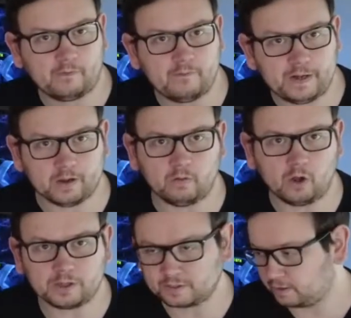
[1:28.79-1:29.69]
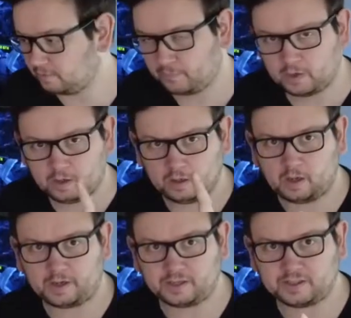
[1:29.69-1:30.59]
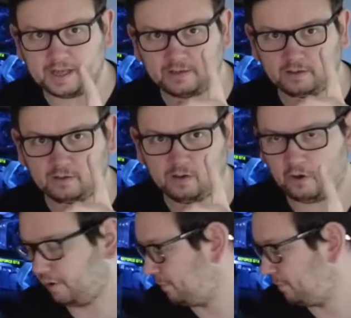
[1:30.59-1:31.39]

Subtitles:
video lighting. Like I said, on a